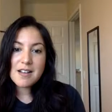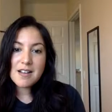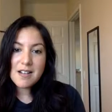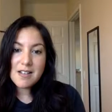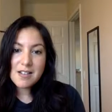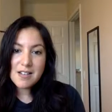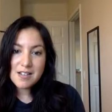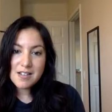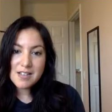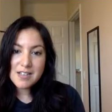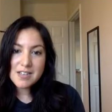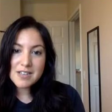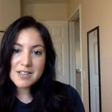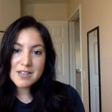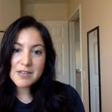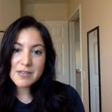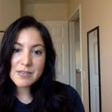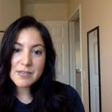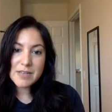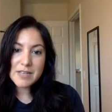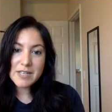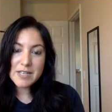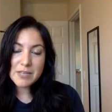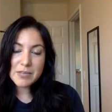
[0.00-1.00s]
on
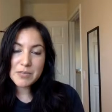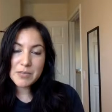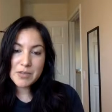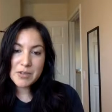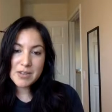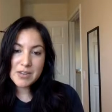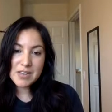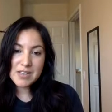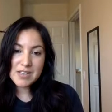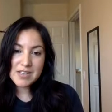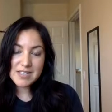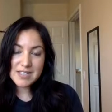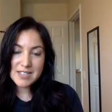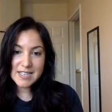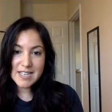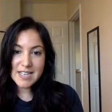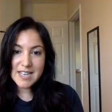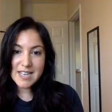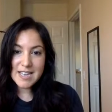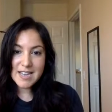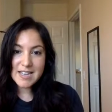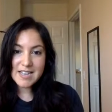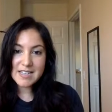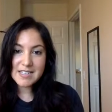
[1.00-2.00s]
my community as I
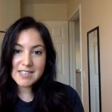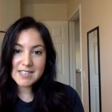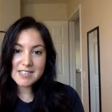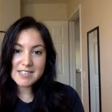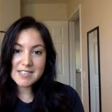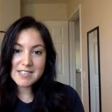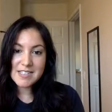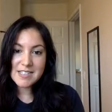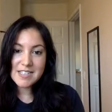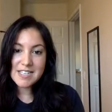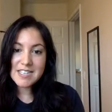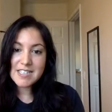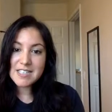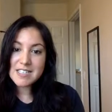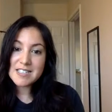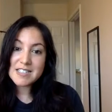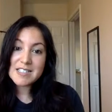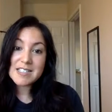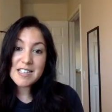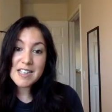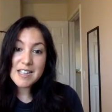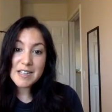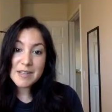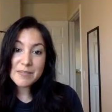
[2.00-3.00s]
can in his
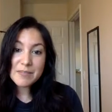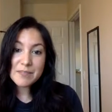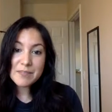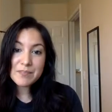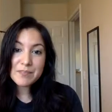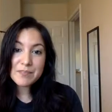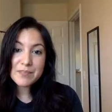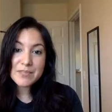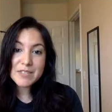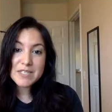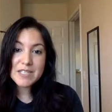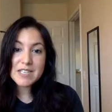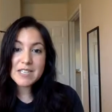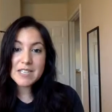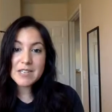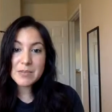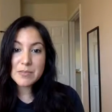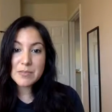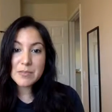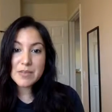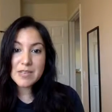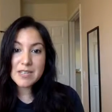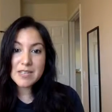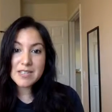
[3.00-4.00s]
name to keep
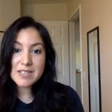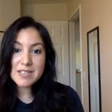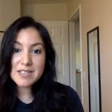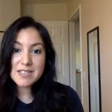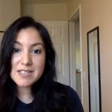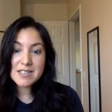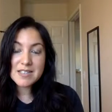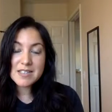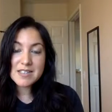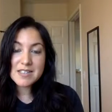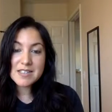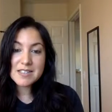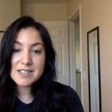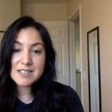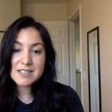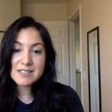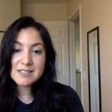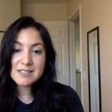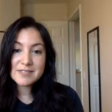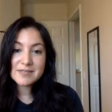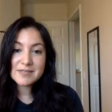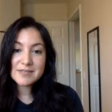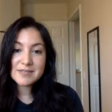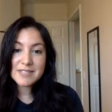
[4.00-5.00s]
his uh,
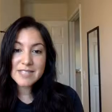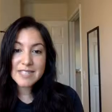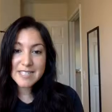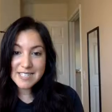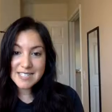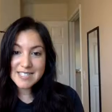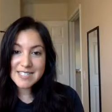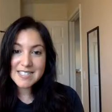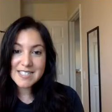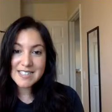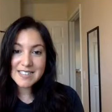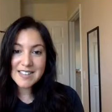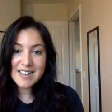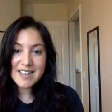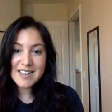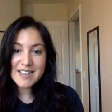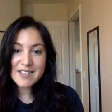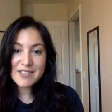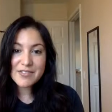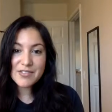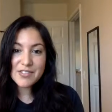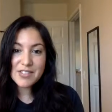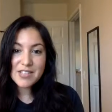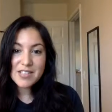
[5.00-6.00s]
legacy alive.
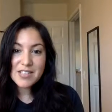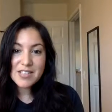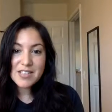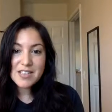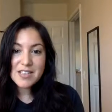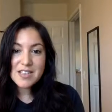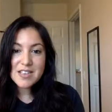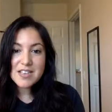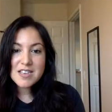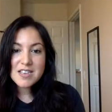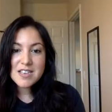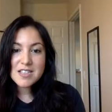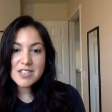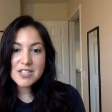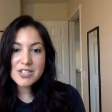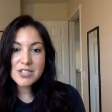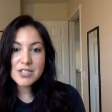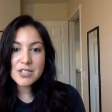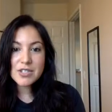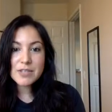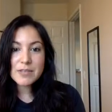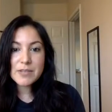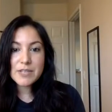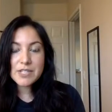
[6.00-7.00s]

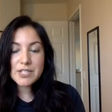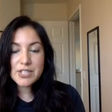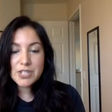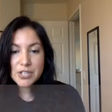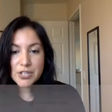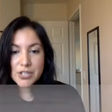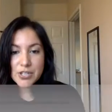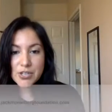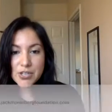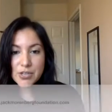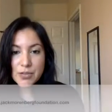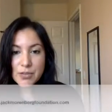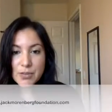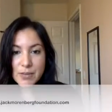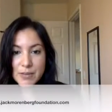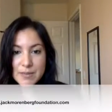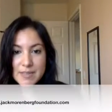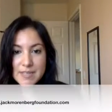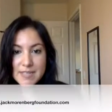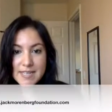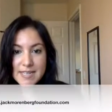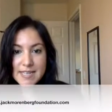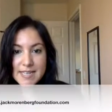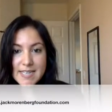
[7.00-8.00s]
So let me show you the
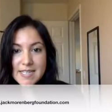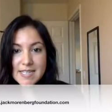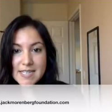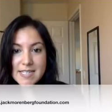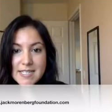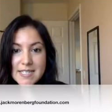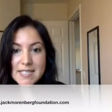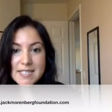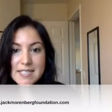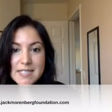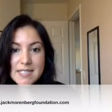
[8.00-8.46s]
website. It's